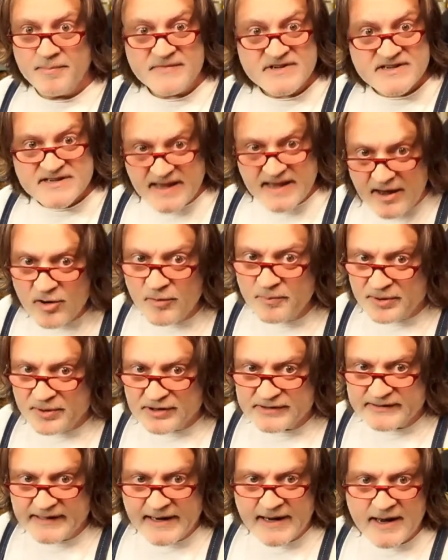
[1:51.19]
scale
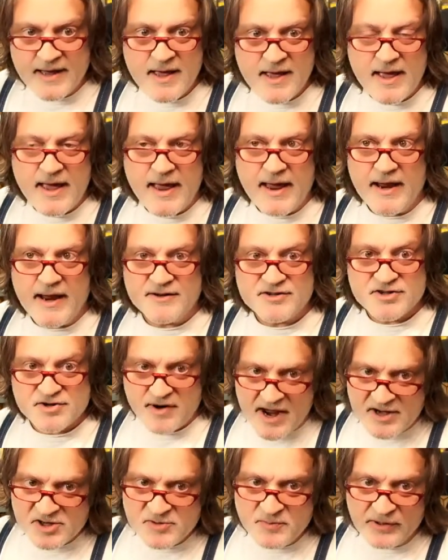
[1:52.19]
building and
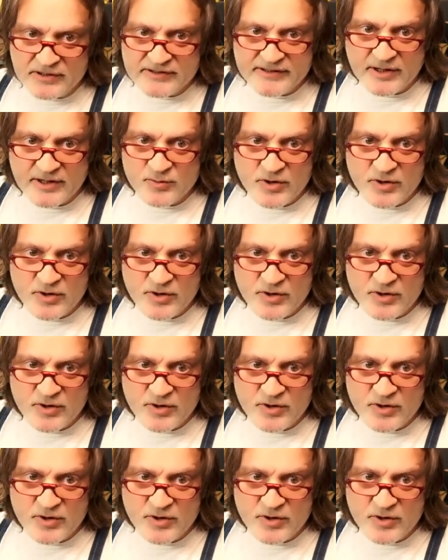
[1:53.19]
scratch building,